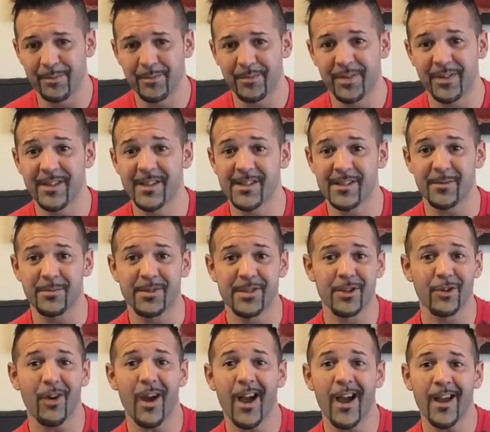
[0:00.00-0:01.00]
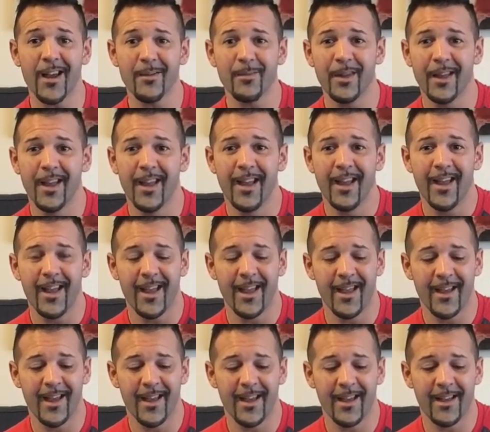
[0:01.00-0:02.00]
Please subscribe,
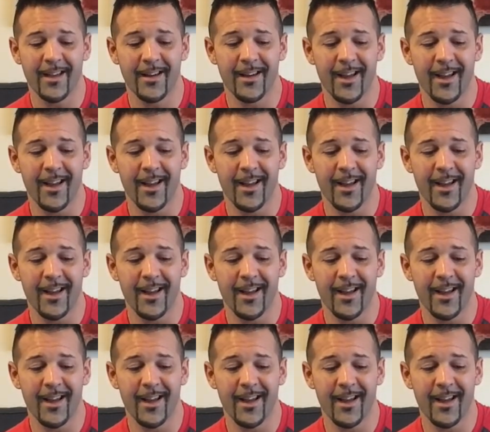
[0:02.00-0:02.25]
and